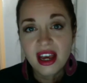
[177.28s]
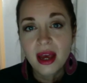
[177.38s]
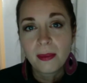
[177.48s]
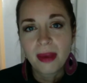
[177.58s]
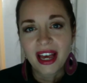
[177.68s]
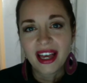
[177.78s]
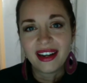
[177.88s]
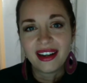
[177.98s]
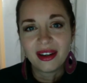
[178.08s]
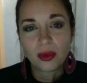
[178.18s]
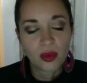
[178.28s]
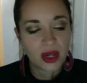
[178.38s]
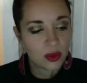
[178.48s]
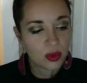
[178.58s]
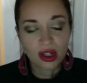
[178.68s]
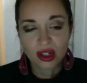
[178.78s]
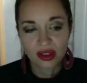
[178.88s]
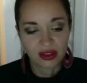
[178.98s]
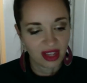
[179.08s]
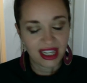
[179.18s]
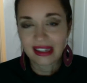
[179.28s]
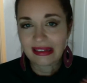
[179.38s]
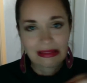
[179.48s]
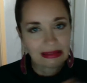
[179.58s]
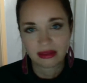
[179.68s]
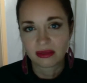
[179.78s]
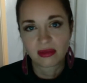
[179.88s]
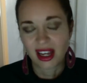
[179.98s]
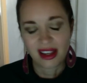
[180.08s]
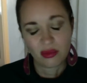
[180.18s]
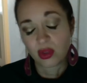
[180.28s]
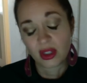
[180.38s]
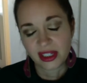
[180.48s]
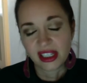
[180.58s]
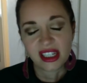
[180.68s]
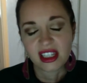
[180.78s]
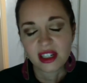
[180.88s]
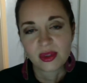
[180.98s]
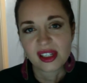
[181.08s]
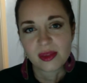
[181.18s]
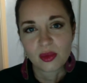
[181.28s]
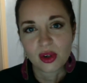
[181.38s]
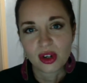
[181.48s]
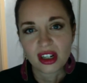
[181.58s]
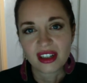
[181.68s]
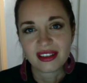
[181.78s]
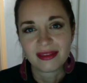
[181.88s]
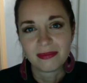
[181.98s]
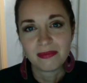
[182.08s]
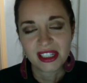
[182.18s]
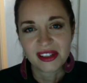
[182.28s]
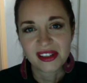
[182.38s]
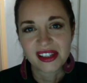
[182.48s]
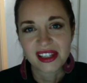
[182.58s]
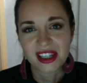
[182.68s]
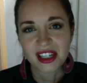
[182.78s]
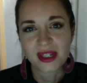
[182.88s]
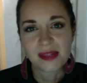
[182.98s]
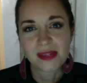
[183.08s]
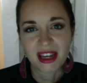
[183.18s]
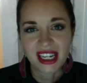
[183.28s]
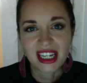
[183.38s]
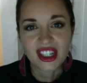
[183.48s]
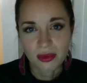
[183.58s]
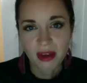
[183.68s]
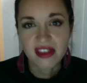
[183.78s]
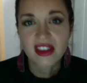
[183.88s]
but we were like, well, really, there was more bills than there was money each month.